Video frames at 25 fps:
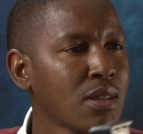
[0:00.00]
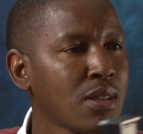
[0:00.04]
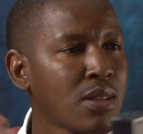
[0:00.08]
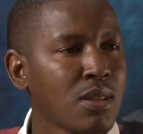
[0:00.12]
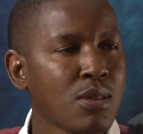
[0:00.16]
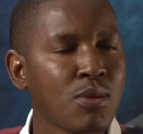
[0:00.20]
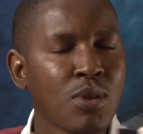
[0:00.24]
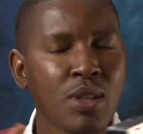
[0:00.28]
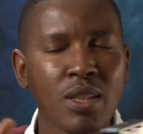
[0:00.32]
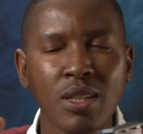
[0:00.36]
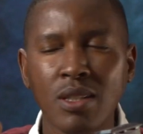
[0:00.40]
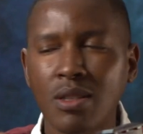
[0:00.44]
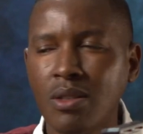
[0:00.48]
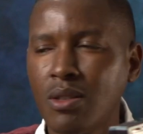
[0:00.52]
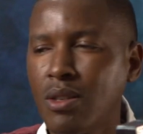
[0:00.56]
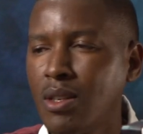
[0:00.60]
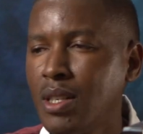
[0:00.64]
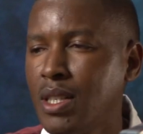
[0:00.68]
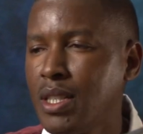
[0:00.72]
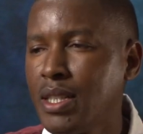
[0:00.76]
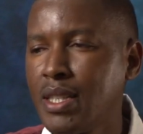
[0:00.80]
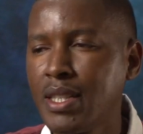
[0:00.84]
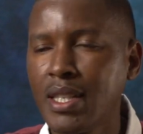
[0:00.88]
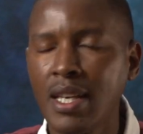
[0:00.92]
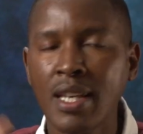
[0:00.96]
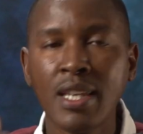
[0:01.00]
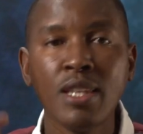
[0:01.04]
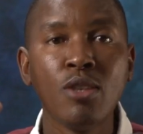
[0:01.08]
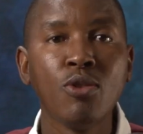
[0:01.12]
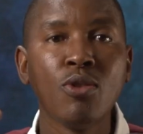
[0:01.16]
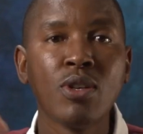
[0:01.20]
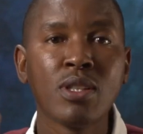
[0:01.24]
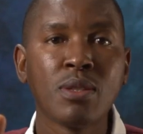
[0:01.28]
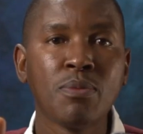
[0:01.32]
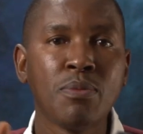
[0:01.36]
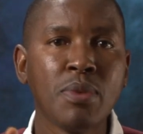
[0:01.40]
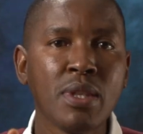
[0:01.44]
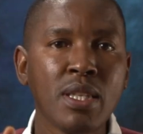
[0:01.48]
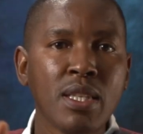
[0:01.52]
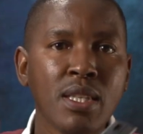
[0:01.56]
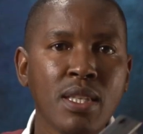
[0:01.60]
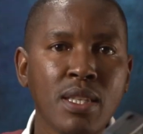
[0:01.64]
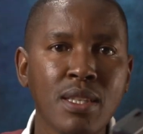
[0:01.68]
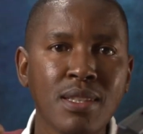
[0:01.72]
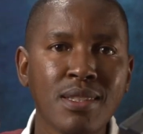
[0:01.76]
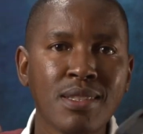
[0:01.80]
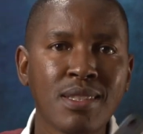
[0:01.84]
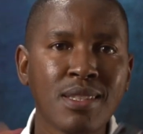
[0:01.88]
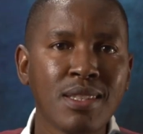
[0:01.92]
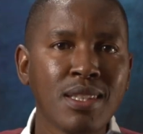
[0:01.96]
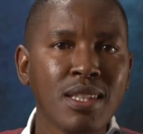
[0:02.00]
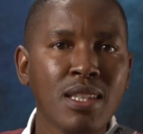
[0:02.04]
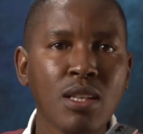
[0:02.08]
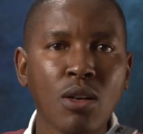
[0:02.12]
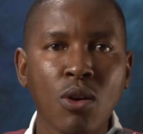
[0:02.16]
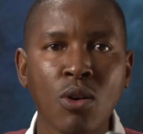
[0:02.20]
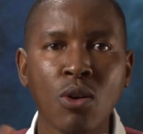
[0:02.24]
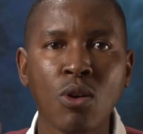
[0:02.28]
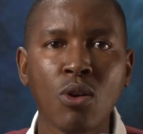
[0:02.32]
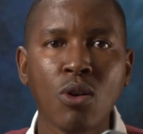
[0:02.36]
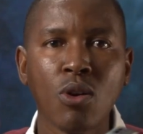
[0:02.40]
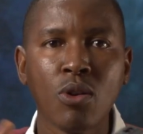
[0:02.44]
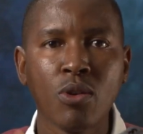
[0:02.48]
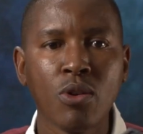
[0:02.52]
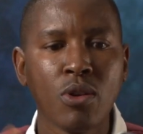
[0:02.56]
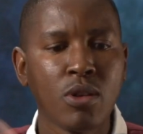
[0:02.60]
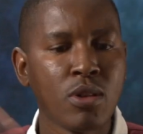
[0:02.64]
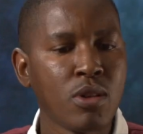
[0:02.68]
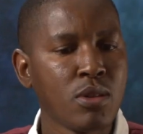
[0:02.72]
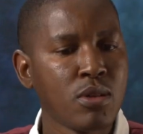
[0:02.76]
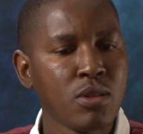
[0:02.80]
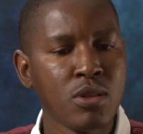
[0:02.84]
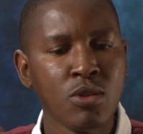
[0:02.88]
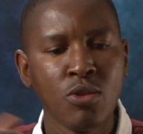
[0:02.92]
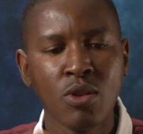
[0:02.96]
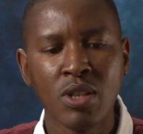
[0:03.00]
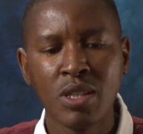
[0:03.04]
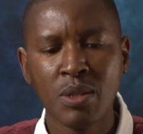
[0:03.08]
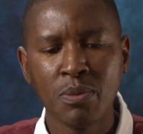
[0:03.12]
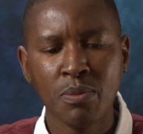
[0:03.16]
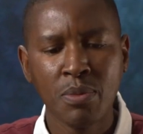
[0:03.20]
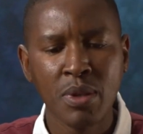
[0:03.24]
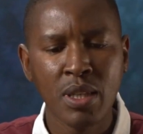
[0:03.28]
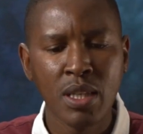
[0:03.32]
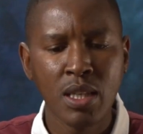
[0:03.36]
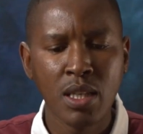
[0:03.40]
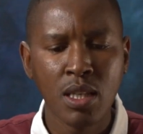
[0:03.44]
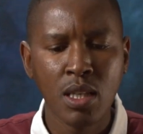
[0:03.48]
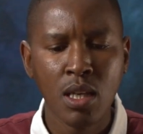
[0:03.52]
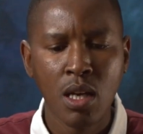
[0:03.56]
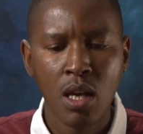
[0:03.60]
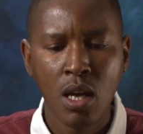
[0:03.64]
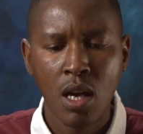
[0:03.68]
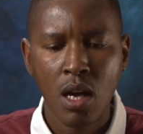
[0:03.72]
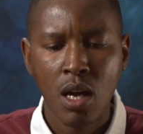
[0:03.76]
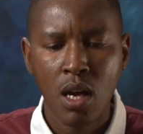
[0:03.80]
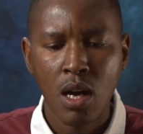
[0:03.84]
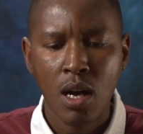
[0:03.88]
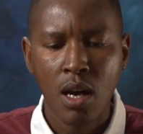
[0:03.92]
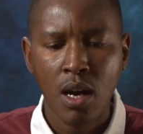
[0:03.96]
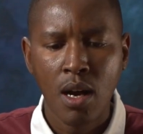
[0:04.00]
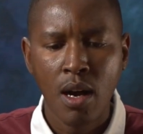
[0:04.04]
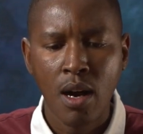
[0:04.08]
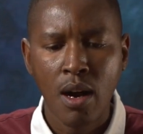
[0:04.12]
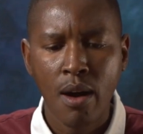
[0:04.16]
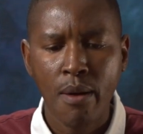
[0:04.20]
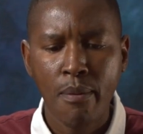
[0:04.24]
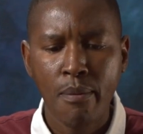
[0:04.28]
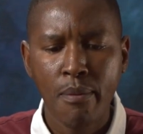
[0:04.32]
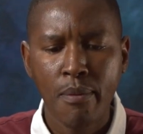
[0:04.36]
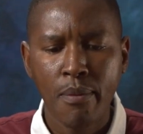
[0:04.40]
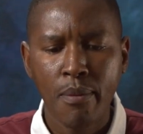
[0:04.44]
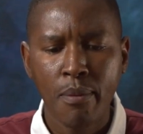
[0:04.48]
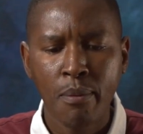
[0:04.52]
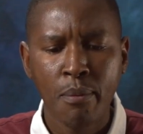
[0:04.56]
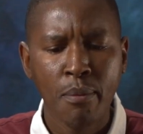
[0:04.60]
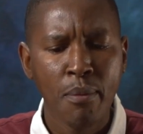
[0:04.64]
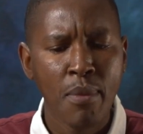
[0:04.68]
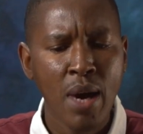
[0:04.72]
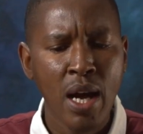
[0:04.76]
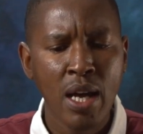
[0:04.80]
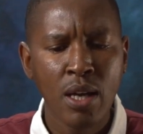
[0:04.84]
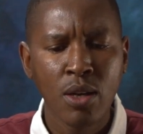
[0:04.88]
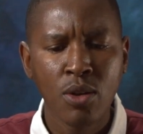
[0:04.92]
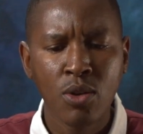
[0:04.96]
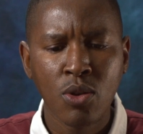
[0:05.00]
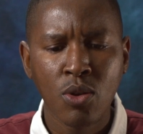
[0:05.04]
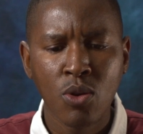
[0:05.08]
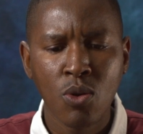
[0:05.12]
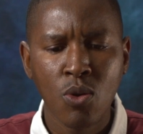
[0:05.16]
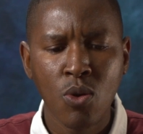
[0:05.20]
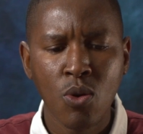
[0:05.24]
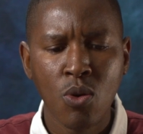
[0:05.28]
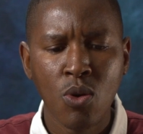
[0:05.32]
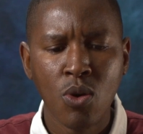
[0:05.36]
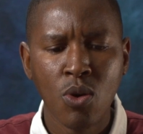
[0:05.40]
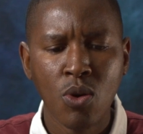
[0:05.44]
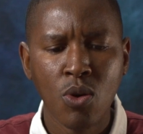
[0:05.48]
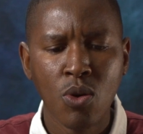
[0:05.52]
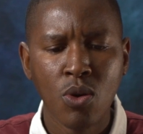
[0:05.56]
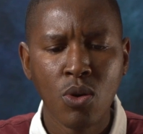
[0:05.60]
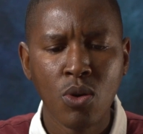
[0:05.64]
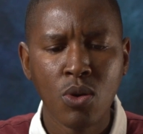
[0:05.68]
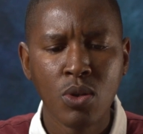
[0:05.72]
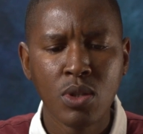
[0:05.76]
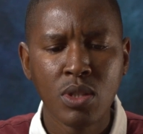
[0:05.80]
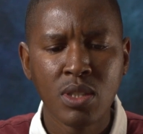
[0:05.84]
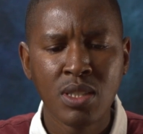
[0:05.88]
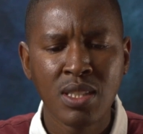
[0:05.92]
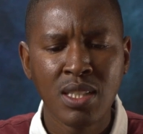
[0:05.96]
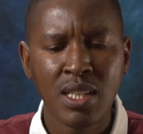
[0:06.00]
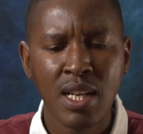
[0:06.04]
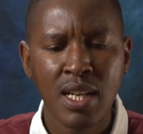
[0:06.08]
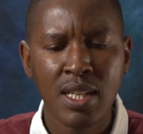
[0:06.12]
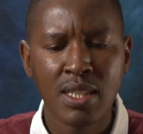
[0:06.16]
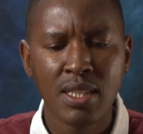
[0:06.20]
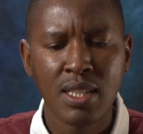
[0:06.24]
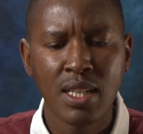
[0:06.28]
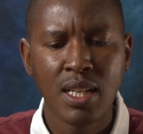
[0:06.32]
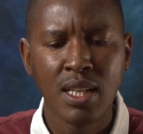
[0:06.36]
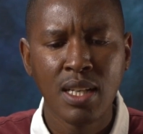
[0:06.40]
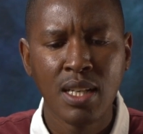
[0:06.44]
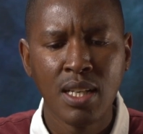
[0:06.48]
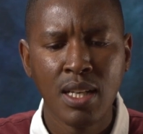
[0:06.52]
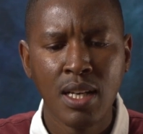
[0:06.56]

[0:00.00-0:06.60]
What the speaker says: what do you call it, a USB-C or USB micro charger.